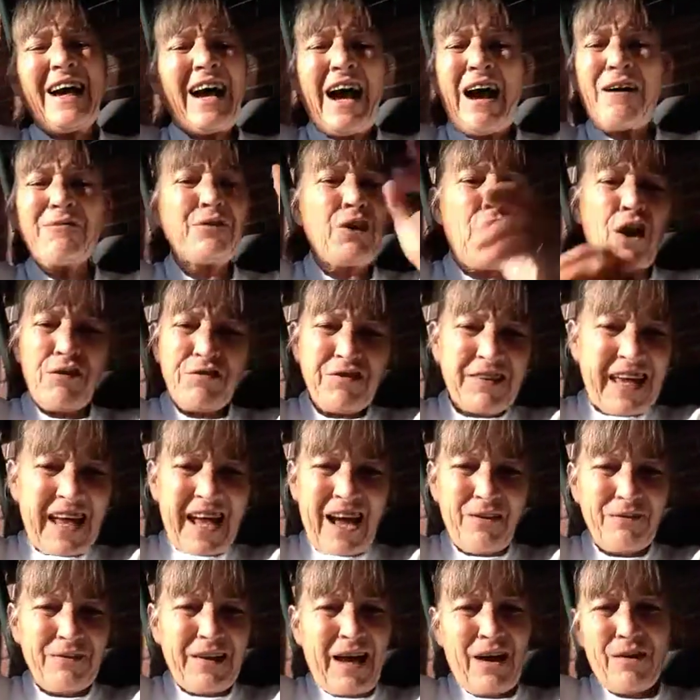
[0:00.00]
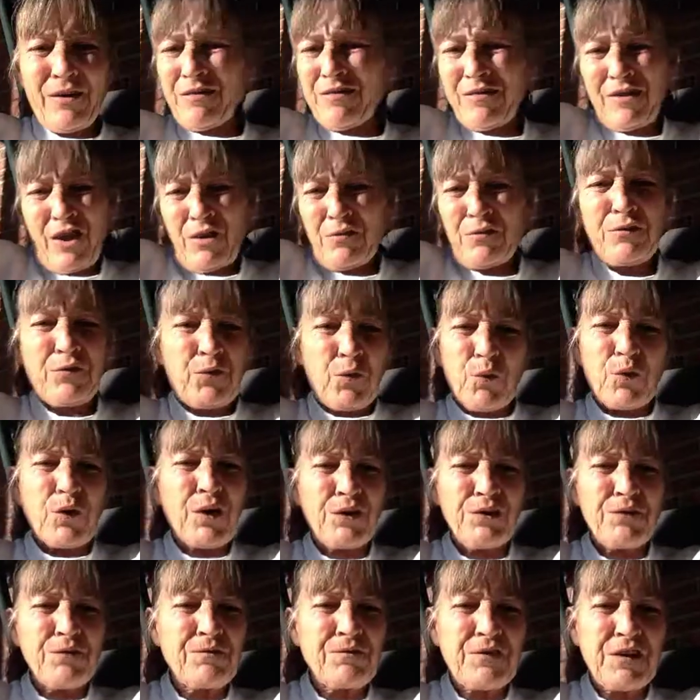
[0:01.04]
I've lost count now. Is it over
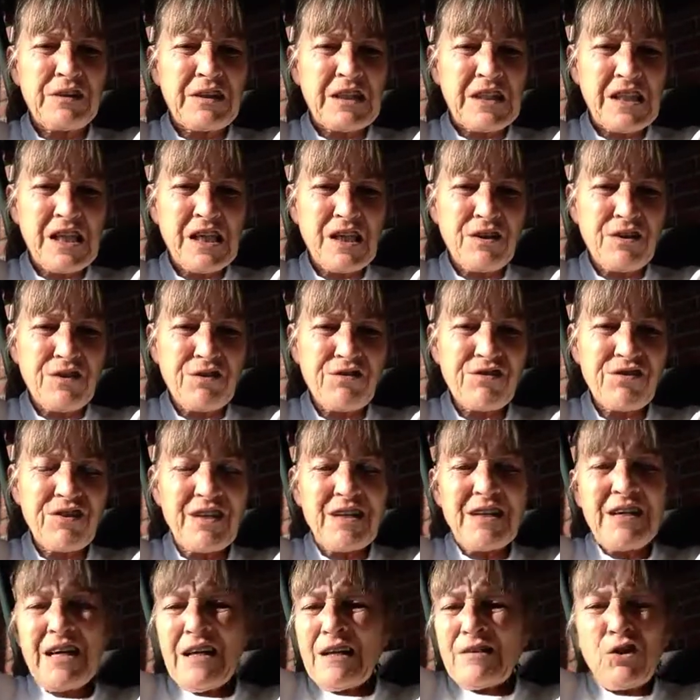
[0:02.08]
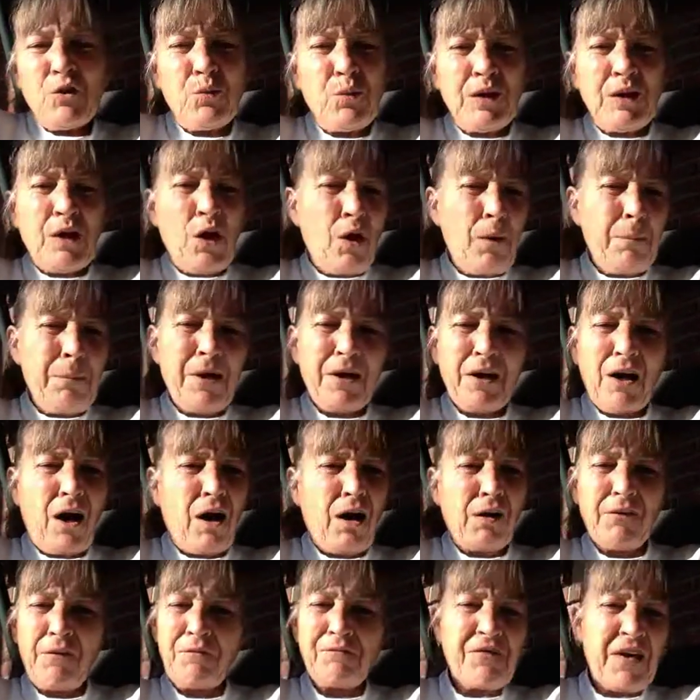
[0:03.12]
450 years? Do we know about
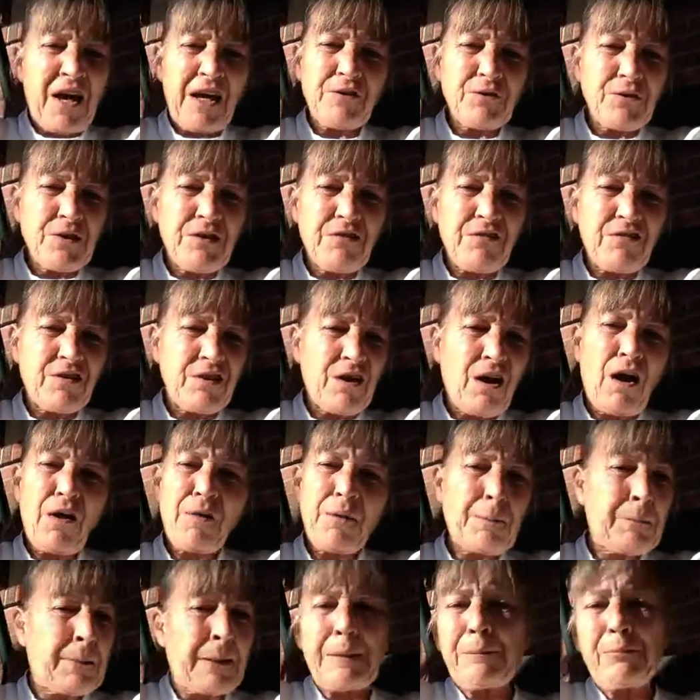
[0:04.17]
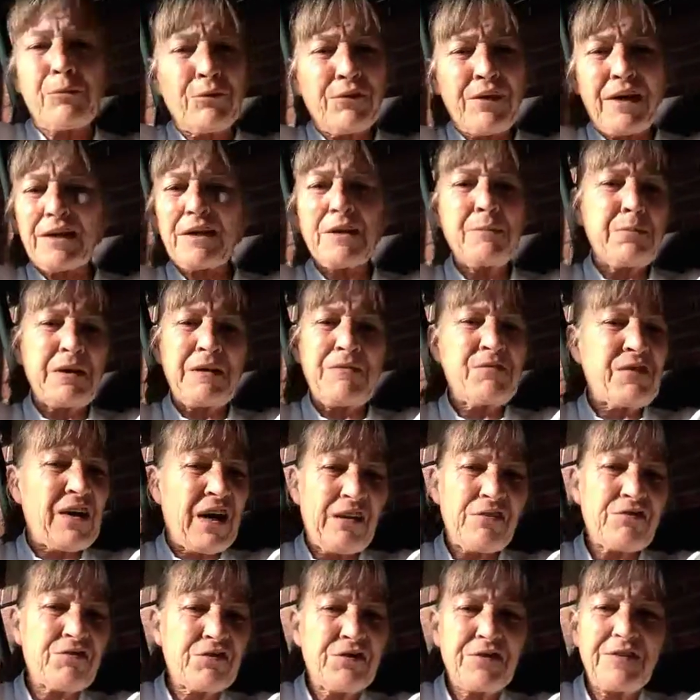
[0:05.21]
all the veterans and all the people that could be
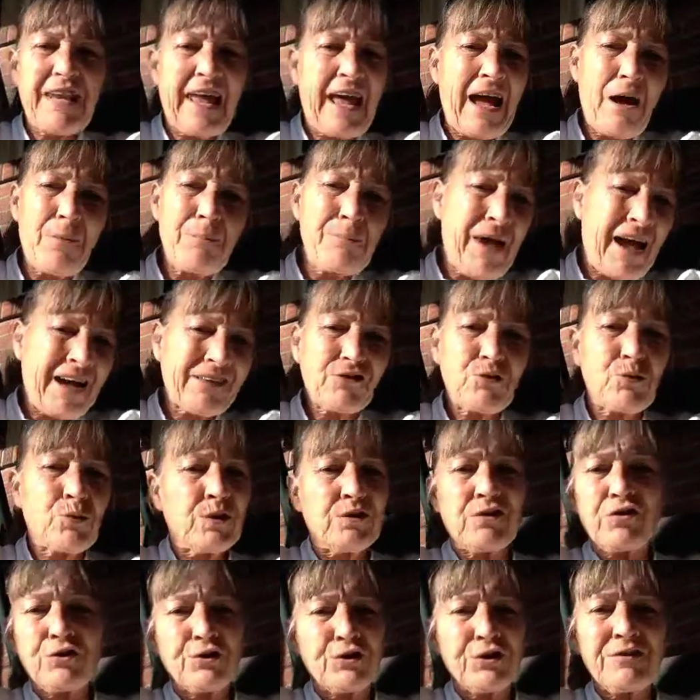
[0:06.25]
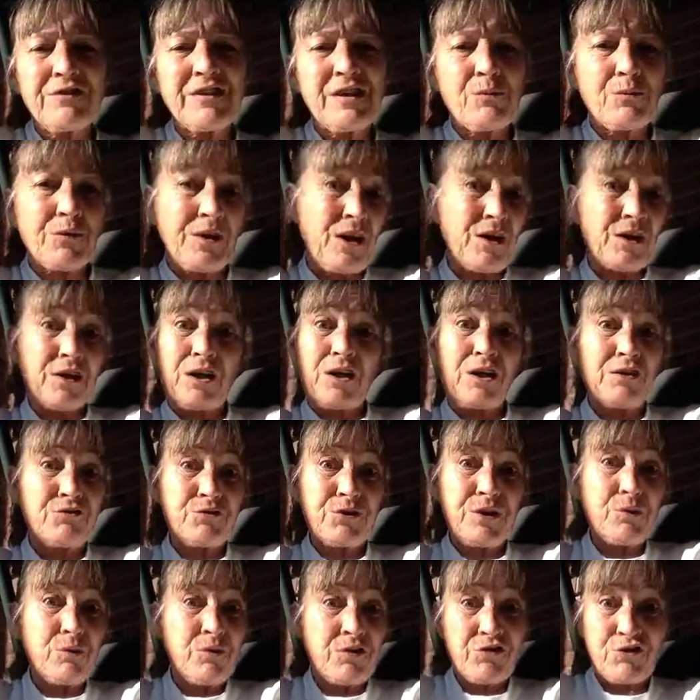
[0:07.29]
vets from now back to eternity when our
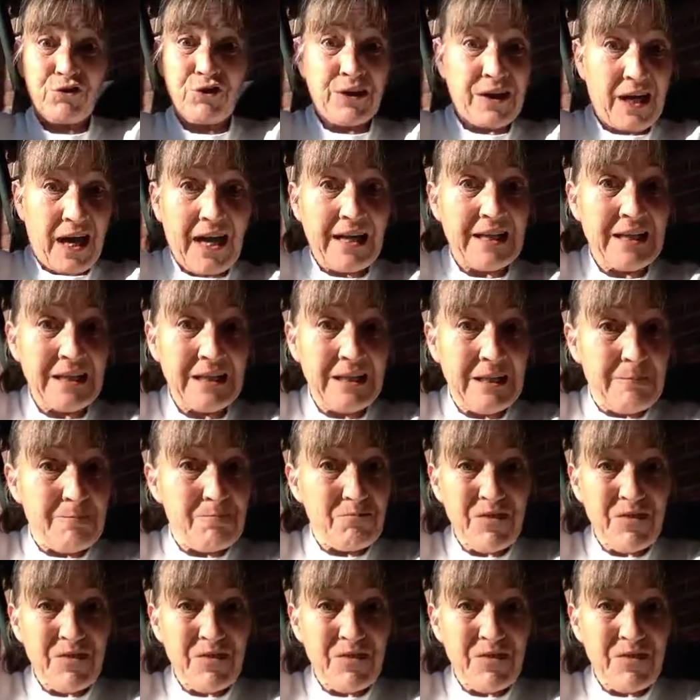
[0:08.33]
country was created?